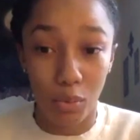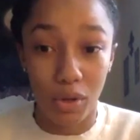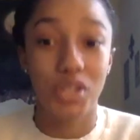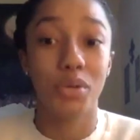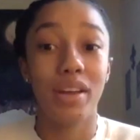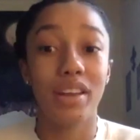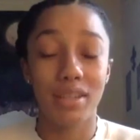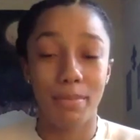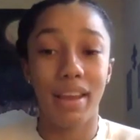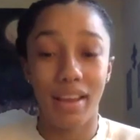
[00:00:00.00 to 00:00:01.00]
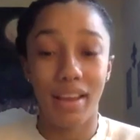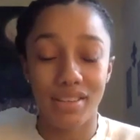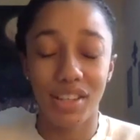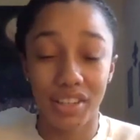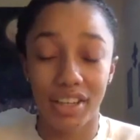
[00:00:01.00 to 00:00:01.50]
We do it to make
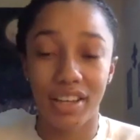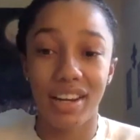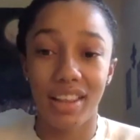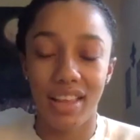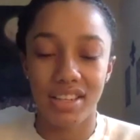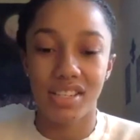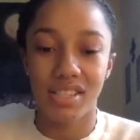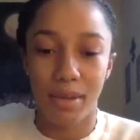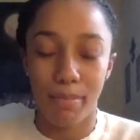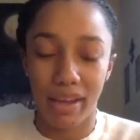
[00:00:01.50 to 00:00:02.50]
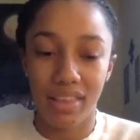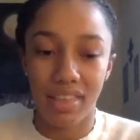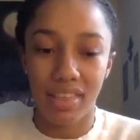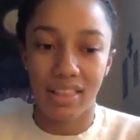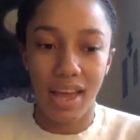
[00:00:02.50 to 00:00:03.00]
us look good, and that's just a big
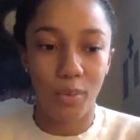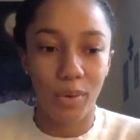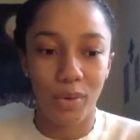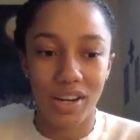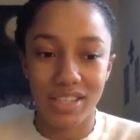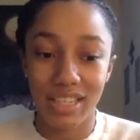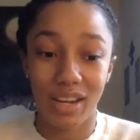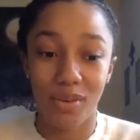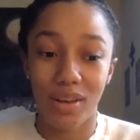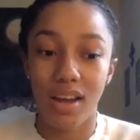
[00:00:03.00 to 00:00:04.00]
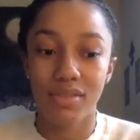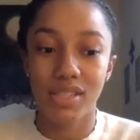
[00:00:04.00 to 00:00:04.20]
thing that we wanted to get rid of.